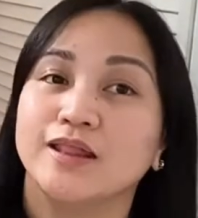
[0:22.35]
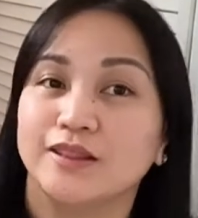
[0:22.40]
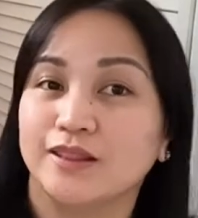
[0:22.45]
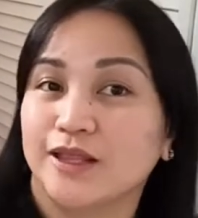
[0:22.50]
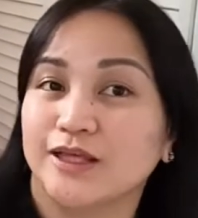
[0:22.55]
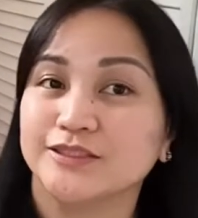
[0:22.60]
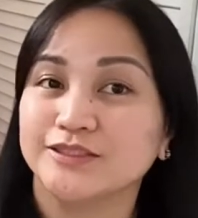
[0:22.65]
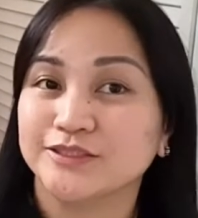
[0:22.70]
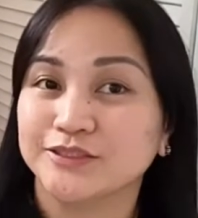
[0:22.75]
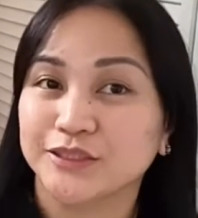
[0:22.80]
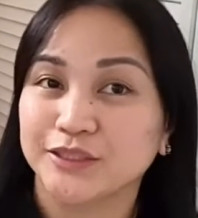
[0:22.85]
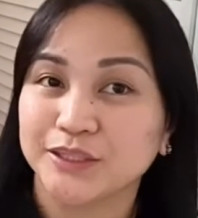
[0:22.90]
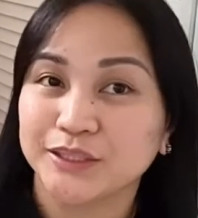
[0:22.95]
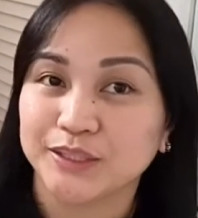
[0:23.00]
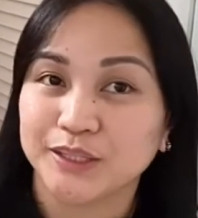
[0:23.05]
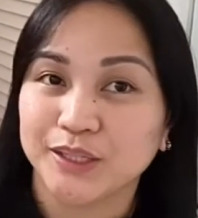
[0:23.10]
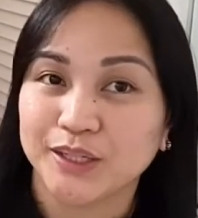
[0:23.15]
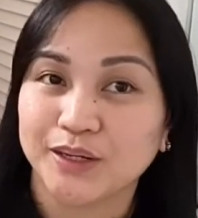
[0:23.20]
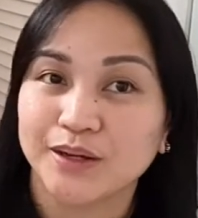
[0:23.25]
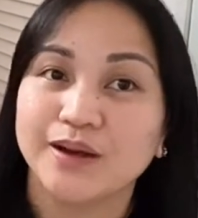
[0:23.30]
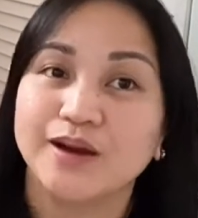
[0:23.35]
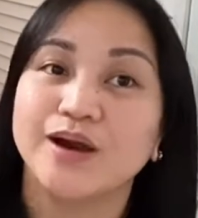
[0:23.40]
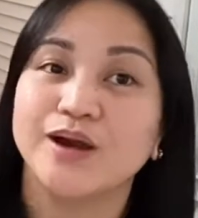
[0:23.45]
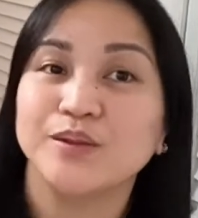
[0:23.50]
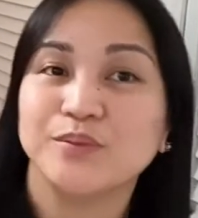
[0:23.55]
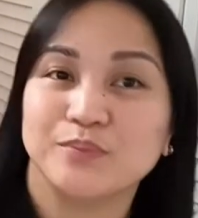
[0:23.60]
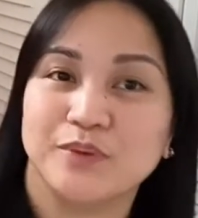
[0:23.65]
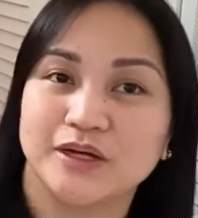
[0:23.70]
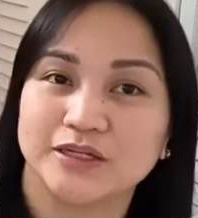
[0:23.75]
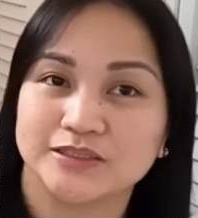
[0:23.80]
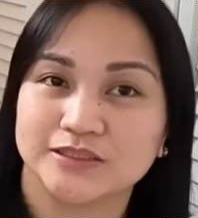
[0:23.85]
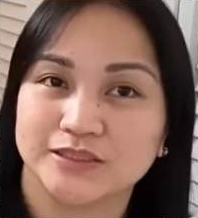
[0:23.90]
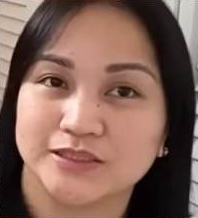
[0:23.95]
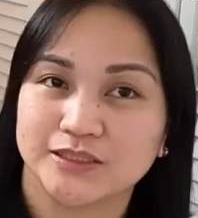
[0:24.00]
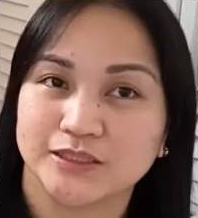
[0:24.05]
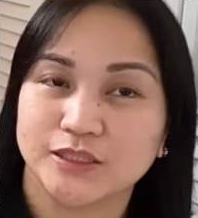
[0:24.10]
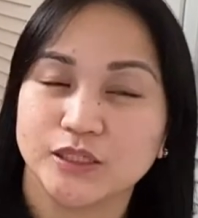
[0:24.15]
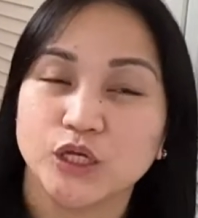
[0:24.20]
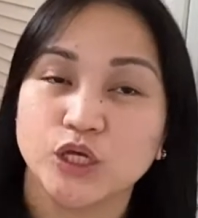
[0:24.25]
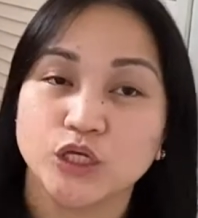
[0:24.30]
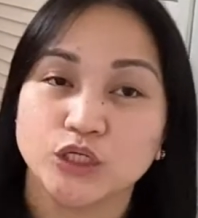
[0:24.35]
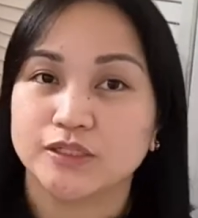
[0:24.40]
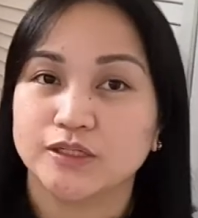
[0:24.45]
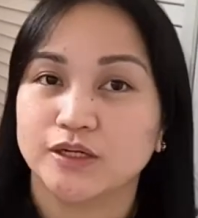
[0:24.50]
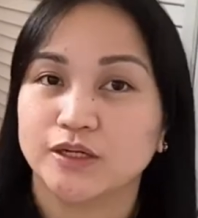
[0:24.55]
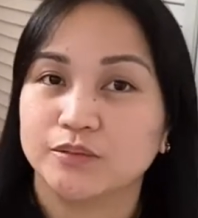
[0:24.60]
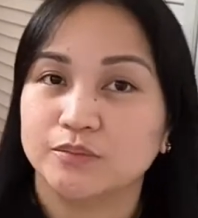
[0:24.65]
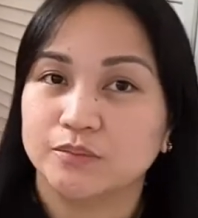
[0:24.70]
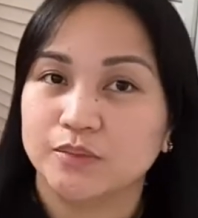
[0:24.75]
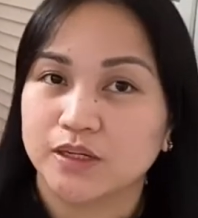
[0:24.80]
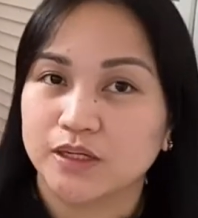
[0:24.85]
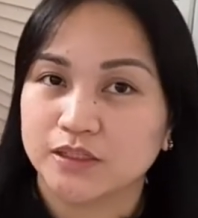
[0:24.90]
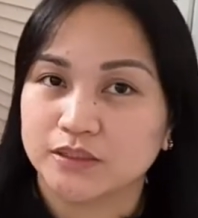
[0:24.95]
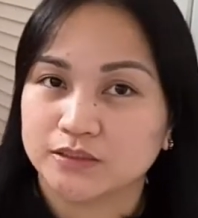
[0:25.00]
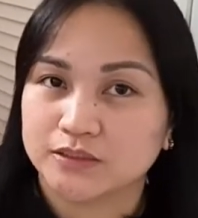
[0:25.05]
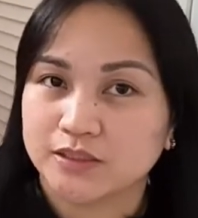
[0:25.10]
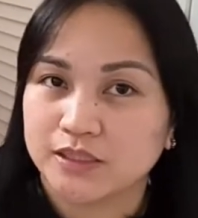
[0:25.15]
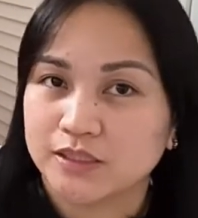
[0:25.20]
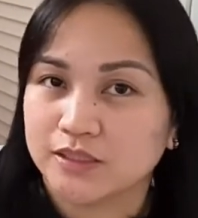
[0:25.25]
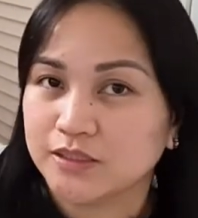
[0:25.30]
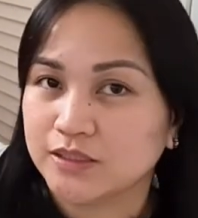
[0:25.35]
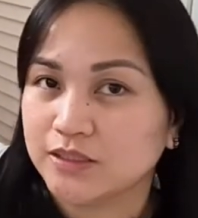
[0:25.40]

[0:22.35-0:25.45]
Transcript: Let's start the unboxing. I'm just gonna unbox